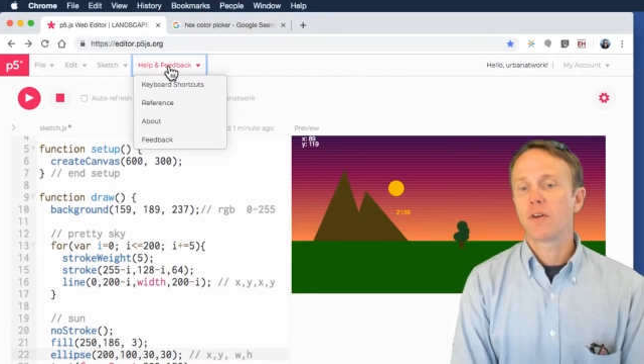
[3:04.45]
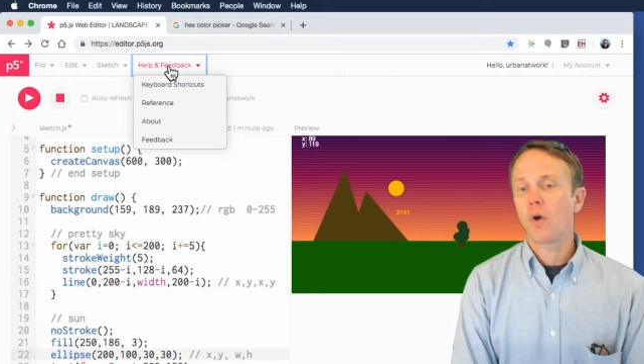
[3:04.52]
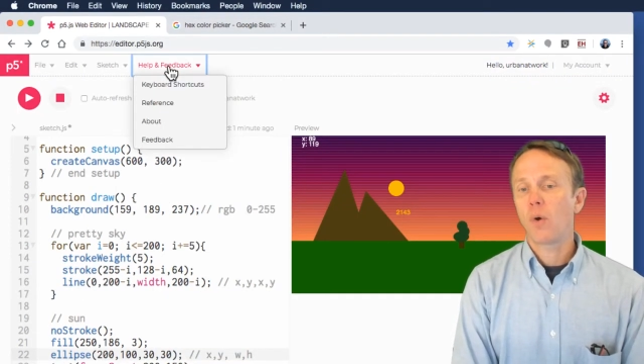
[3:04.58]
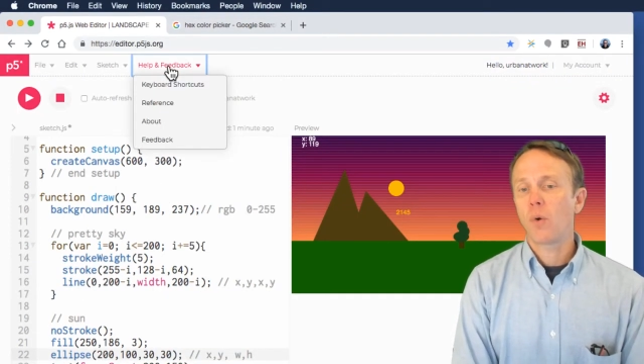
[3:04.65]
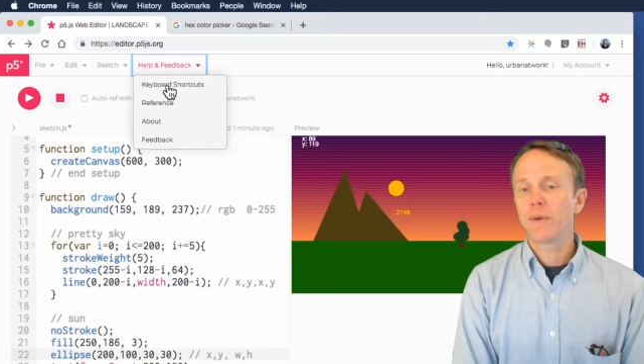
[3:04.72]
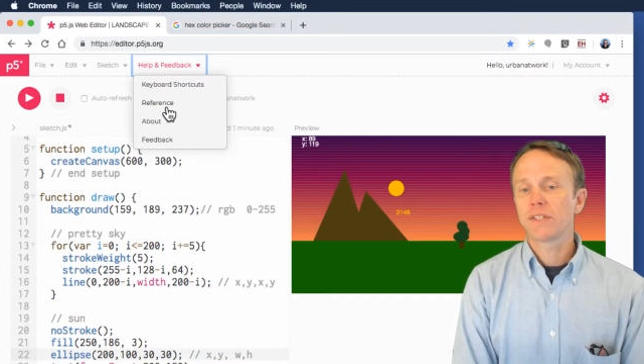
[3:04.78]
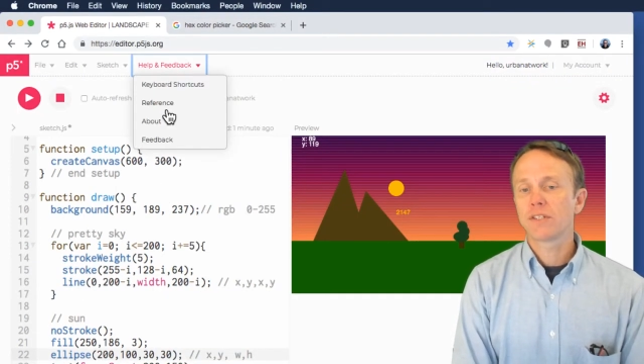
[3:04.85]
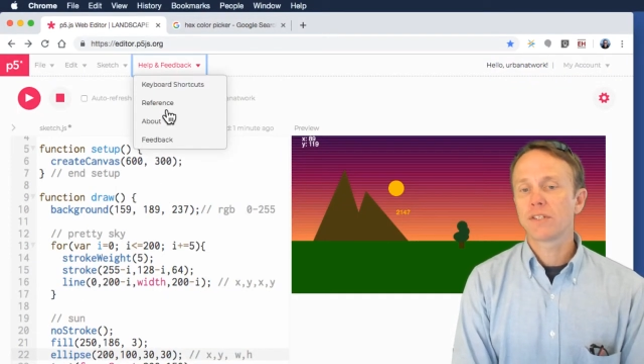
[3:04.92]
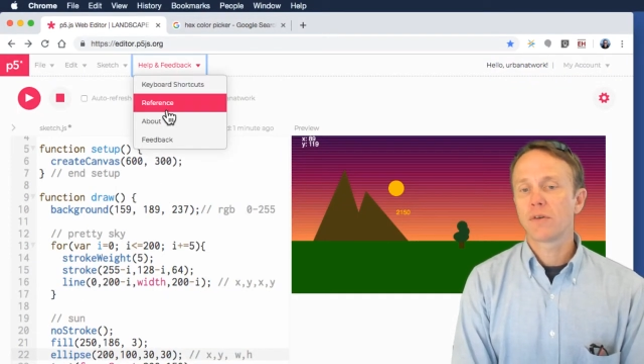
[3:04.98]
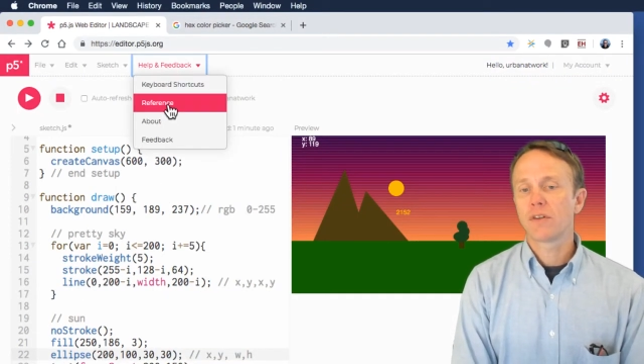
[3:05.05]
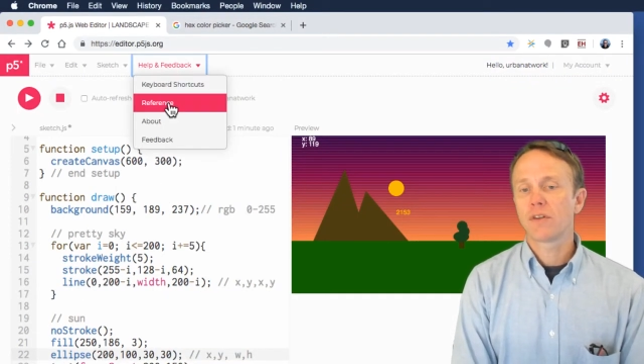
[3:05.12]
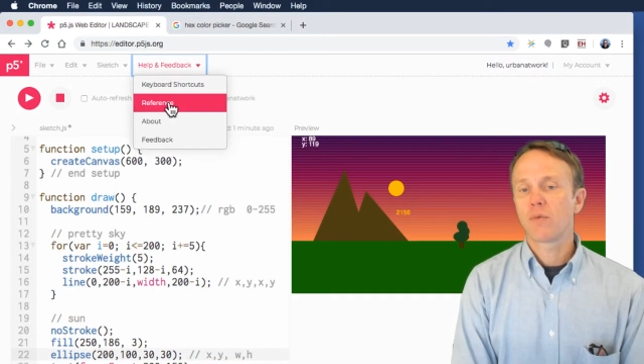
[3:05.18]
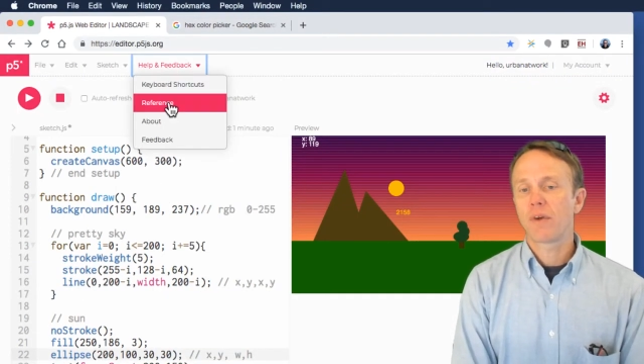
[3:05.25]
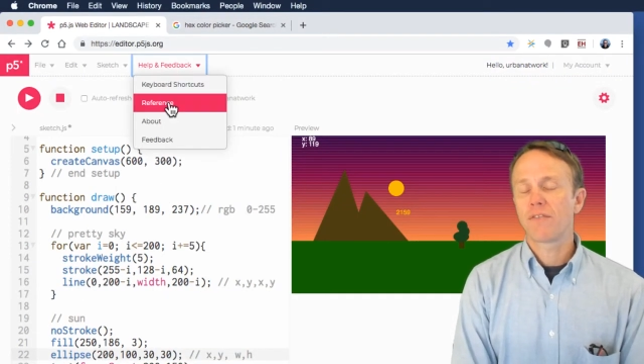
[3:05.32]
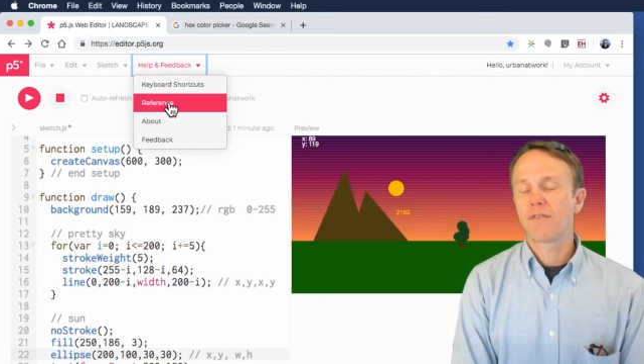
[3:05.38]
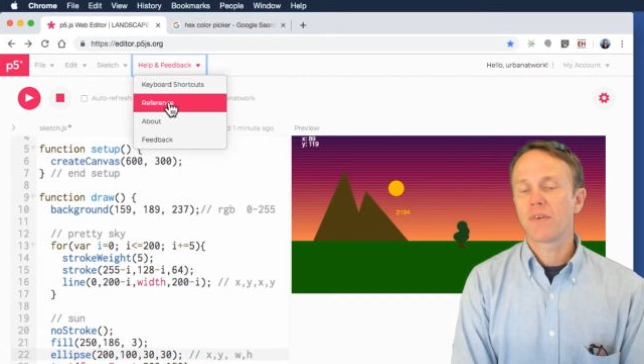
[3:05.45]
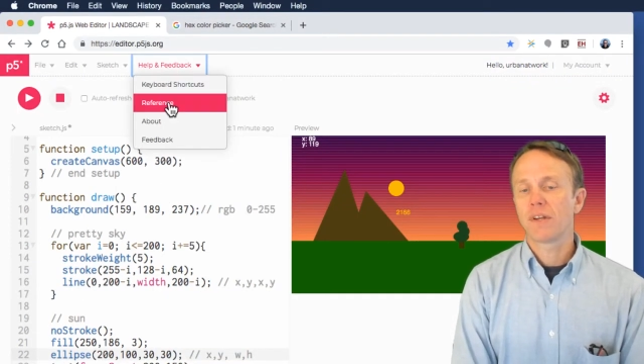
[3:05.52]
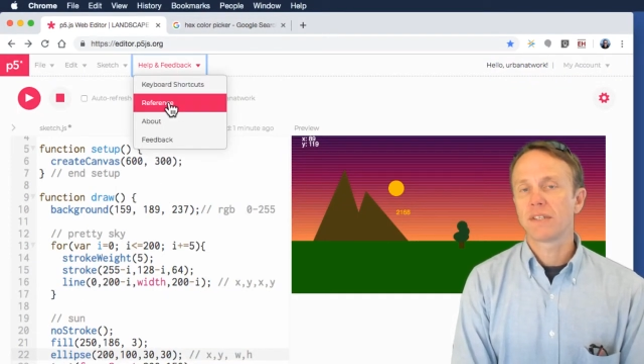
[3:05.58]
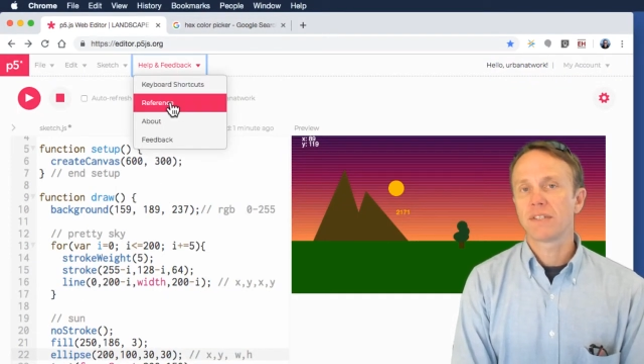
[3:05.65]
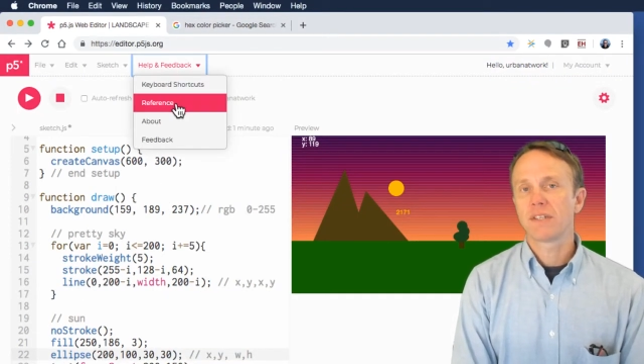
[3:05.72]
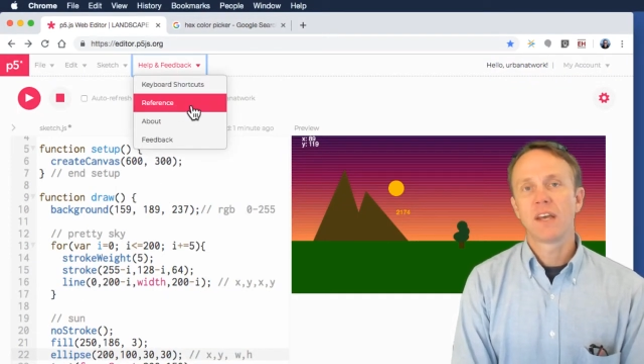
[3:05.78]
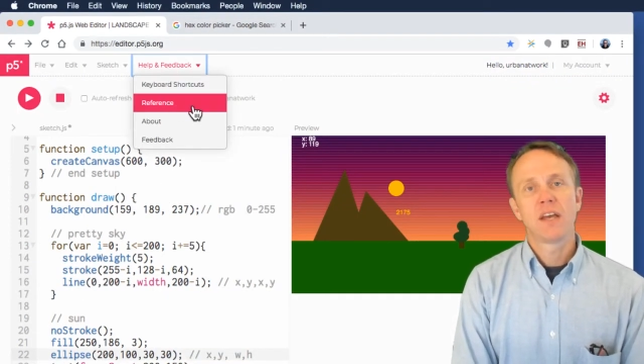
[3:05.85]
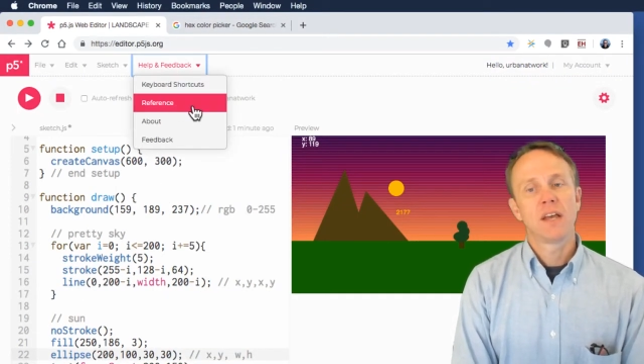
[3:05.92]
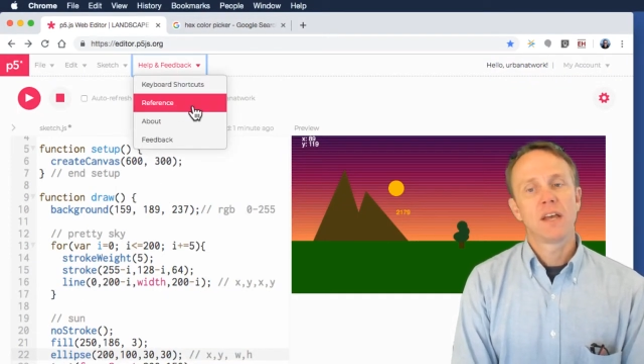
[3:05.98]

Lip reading: always go to the reference